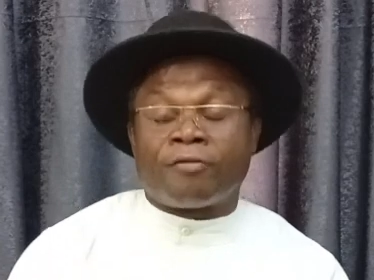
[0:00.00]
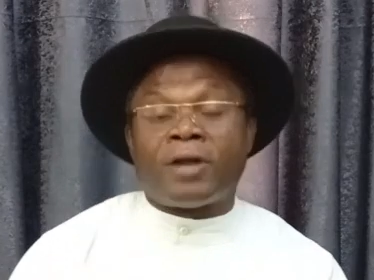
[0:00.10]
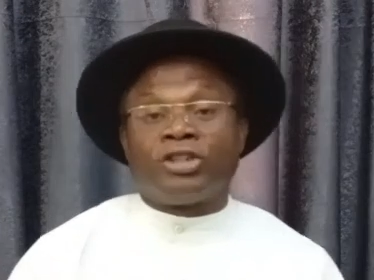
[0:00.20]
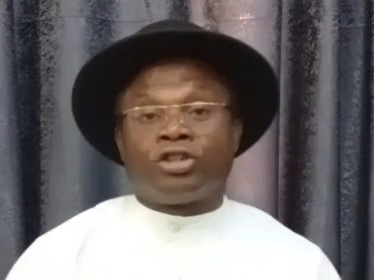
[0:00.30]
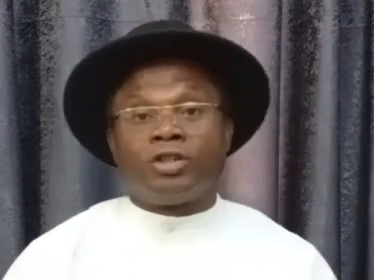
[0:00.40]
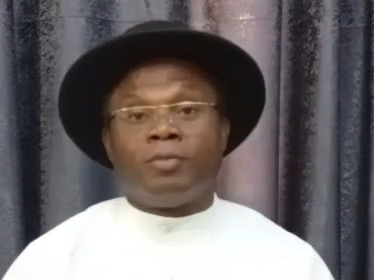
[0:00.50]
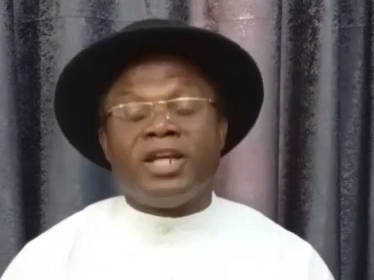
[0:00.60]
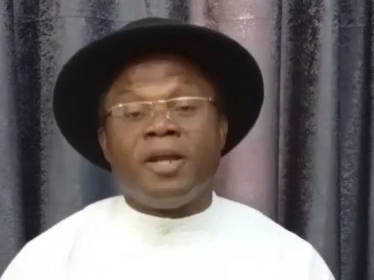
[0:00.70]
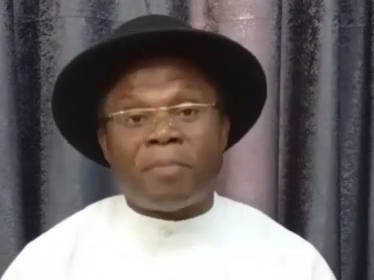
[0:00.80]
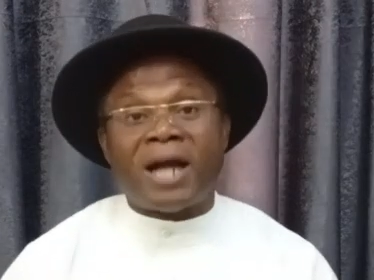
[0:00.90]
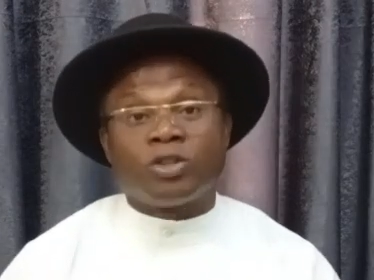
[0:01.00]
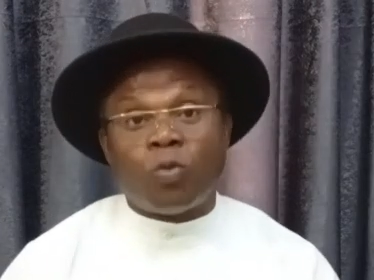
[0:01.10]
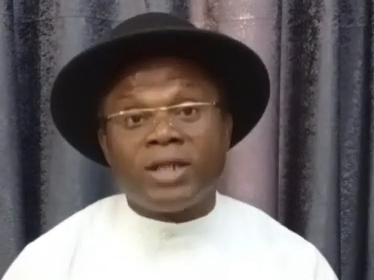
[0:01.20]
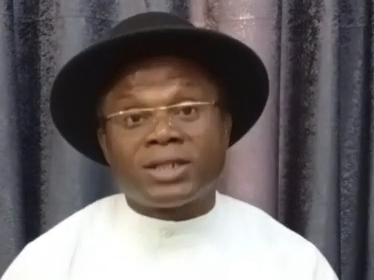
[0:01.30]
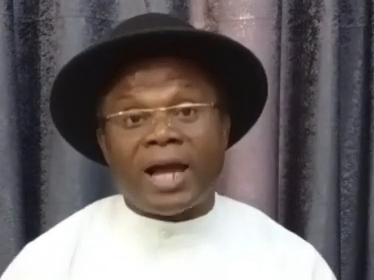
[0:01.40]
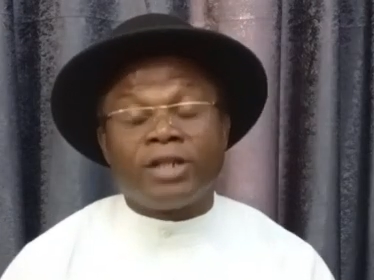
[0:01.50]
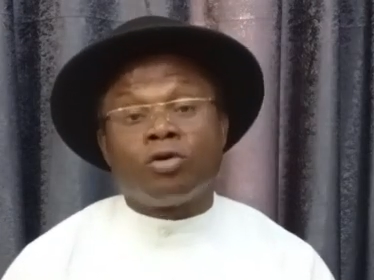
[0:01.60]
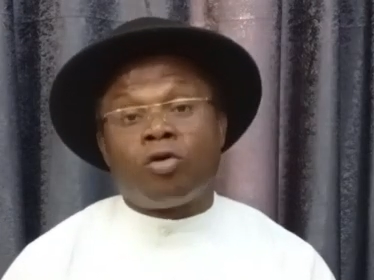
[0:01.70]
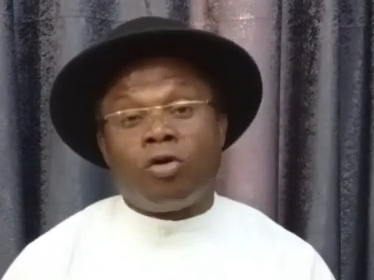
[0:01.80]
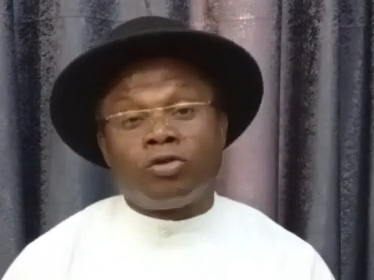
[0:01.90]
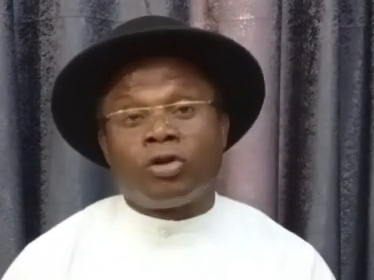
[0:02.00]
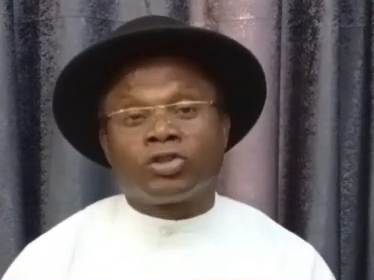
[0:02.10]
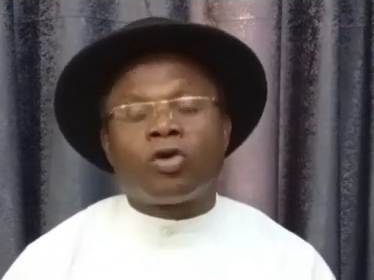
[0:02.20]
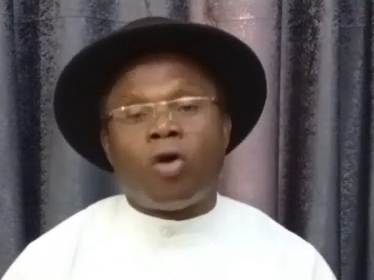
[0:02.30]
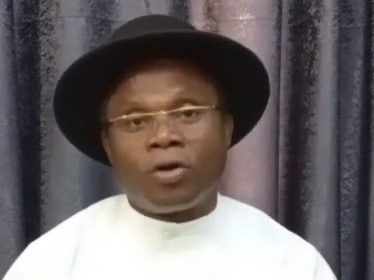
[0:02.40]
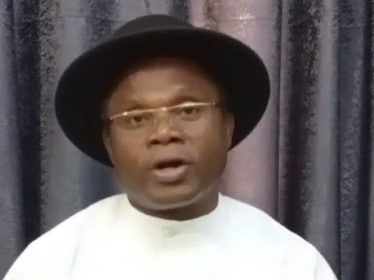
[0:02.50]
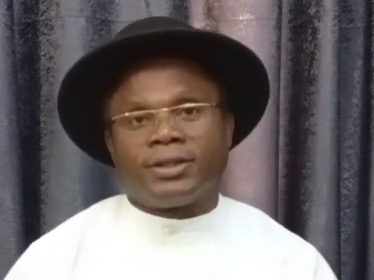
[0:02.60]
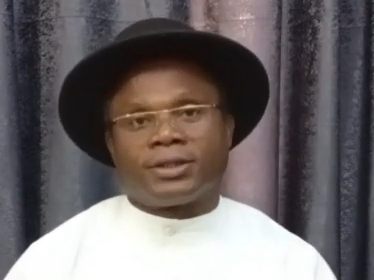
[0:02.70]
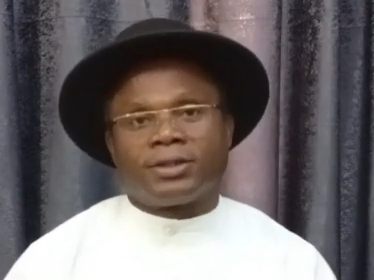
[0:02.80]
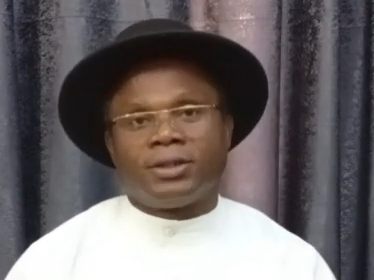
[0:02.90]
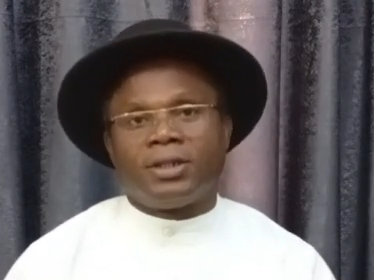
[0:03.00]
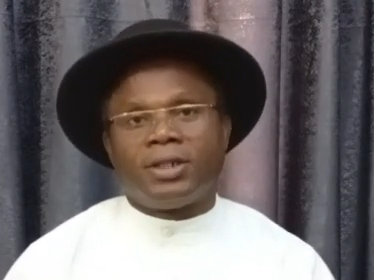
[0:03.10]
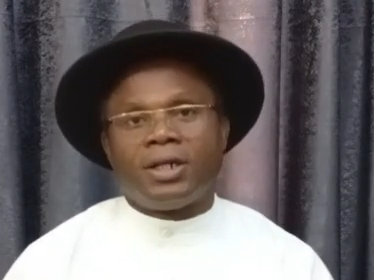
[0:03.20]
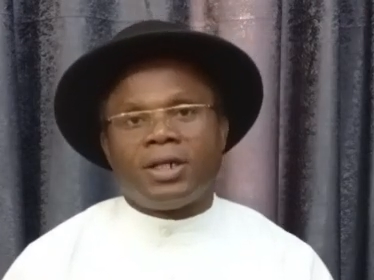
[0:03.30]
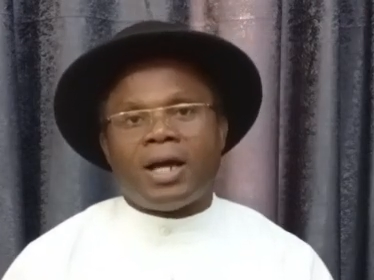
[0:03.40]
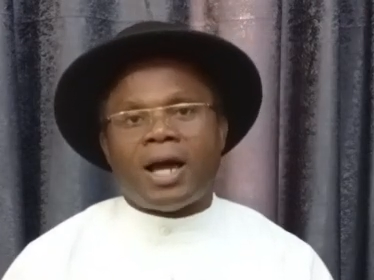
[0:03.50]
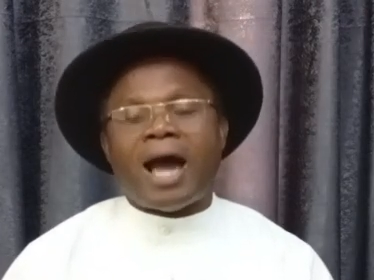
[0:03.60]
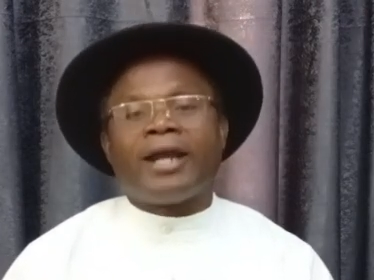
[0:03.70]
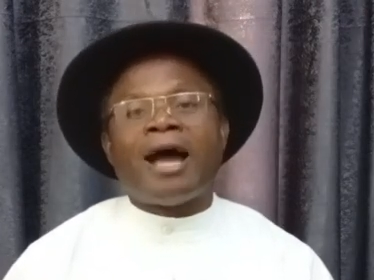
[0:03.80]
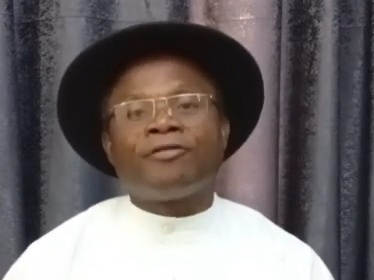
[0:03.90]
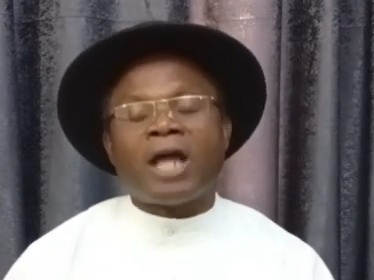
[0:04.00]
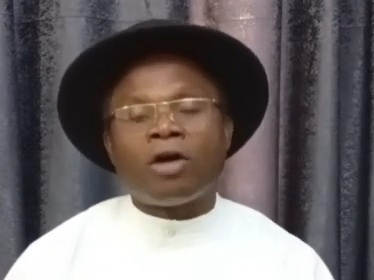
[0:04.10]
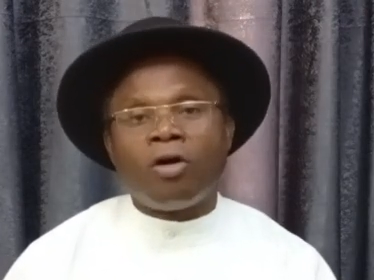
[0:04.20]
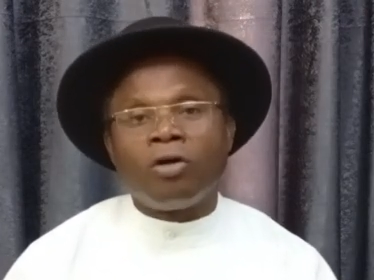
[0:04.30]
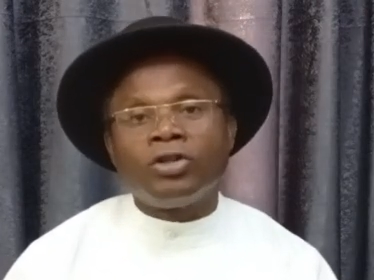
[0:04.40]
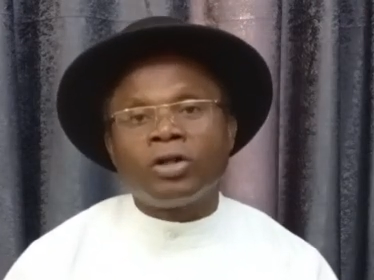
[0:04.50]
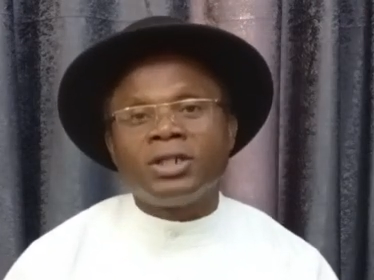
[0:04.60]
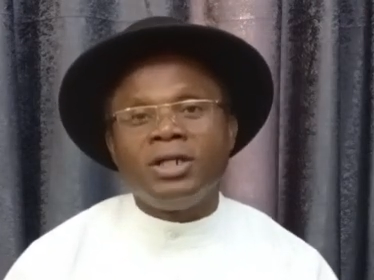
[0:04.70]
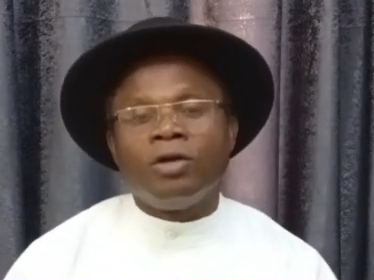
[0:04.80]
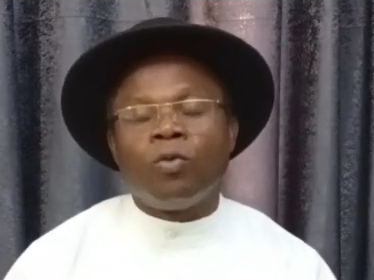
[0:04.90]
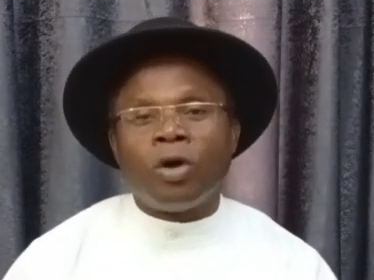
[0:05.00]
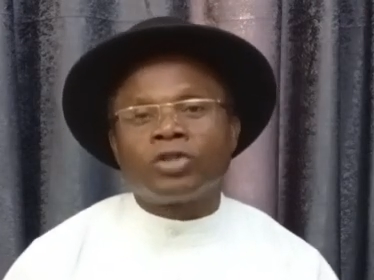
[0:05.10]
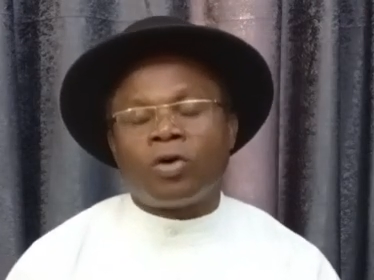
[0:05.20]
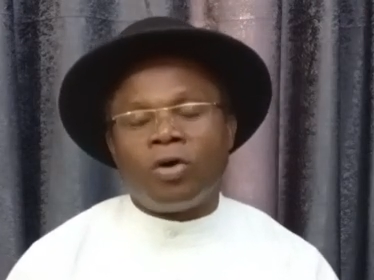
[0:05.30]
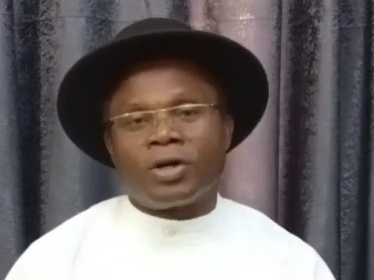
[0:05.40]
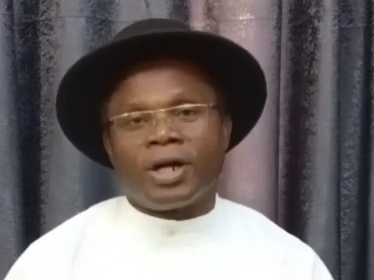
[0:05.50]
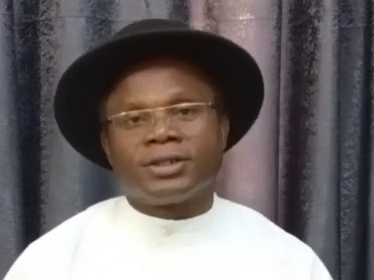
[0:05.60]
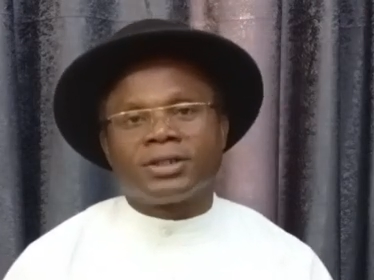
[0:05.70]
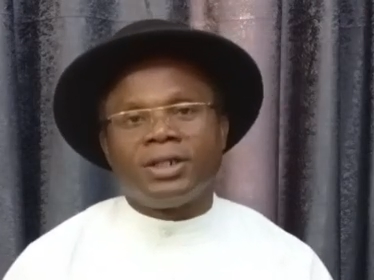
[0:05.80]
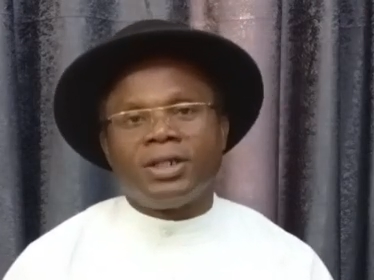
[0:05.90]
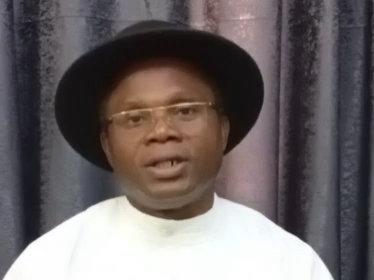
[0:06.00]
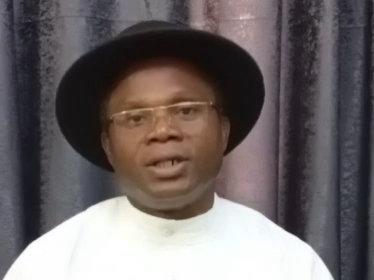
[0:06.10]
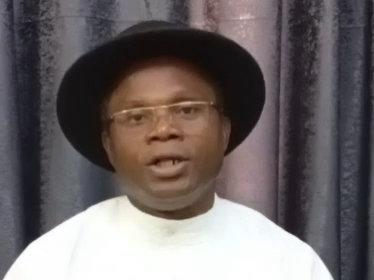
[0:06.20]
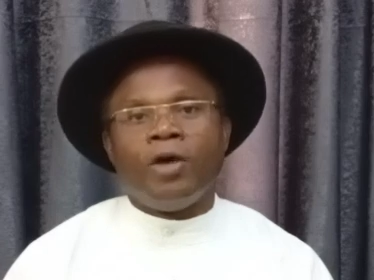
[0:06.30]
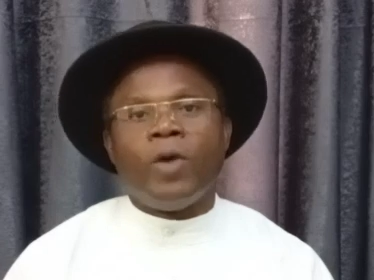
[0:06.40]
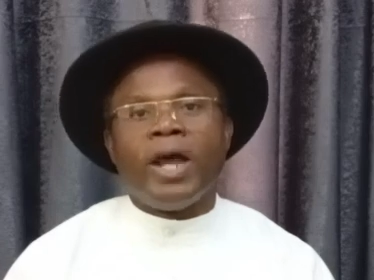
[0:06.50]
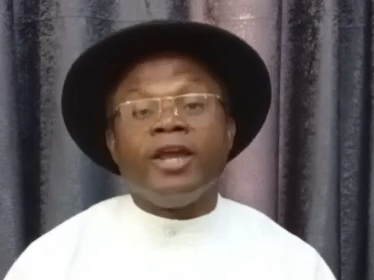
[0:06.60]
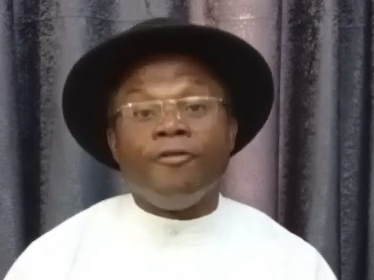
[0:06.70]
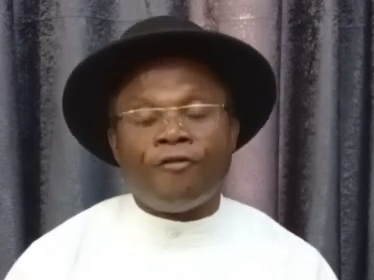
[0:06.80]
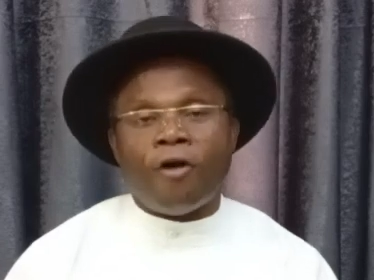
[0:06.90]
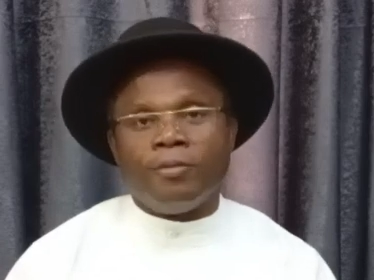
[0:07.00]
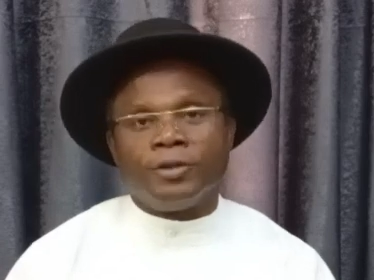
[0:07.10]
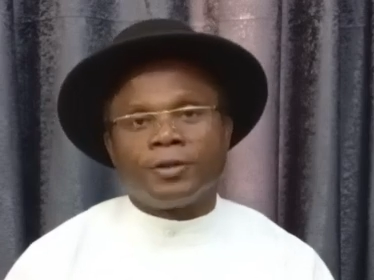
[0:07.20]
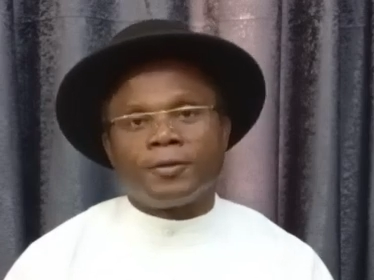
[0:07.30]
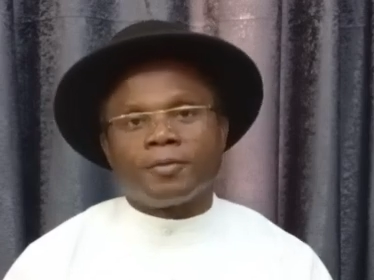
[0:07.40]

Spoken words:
of that judgment, the party went ahead to conduct Congress. And after conducting the World Congress, they were informed.